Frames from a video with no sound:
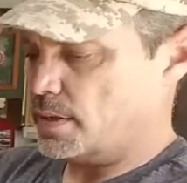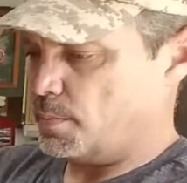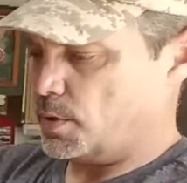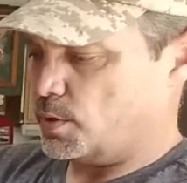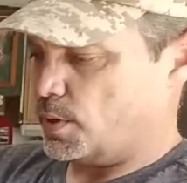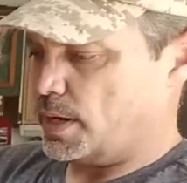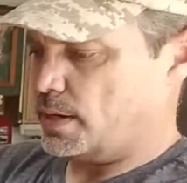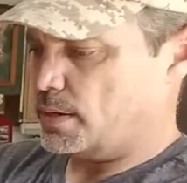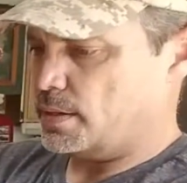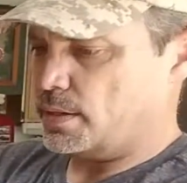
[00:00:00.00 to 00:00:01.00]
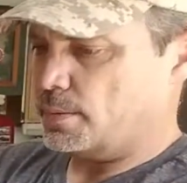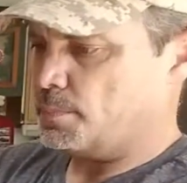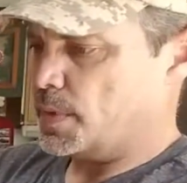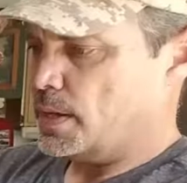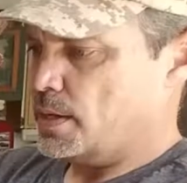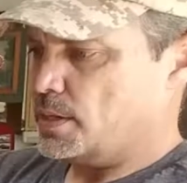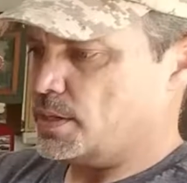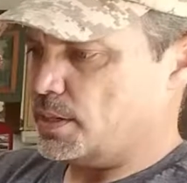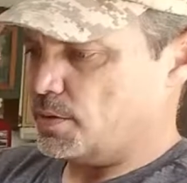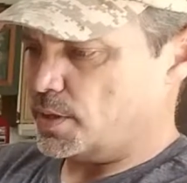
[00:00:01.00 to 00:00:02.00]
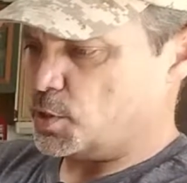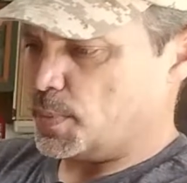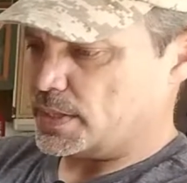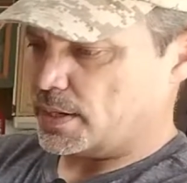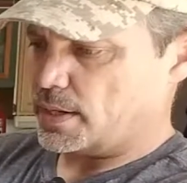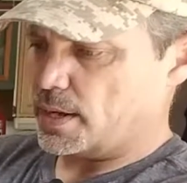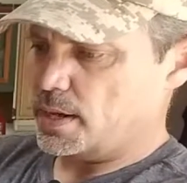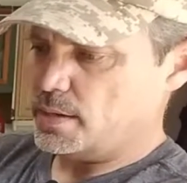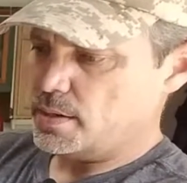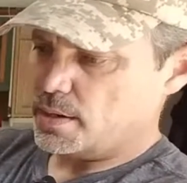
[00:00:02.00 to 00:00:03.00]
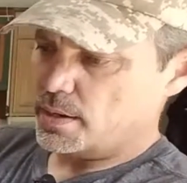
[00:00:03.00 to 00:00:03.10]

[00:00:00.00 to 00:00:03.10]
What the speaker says: I'm gonna go ahead and center this best I can